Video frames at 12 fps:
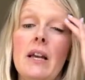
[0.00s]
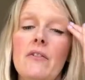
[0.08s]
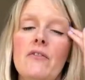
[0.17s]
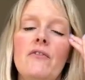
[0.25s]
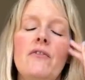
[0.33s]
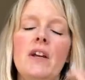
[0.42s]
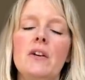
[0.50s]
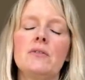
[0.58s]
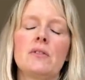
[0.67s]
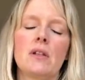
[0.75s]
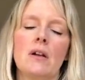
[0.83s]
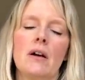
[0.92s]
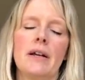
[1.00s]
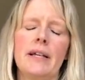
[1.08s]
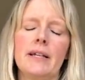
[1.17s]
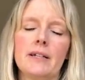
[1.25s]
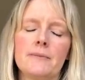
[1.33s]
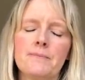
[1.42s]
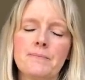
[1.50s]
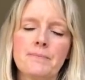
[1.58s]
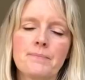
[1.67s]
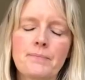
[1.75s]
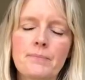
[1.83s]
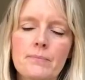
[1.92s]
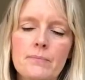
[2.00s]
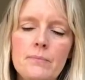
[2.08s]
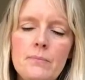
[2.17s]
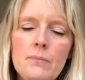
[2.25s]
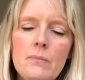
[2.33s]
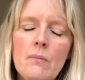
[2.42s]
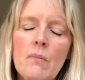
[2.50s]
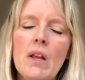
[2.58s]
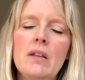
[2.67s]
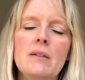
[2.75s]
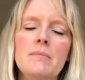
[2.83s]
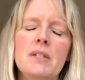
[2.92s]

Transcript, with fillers: It feels like the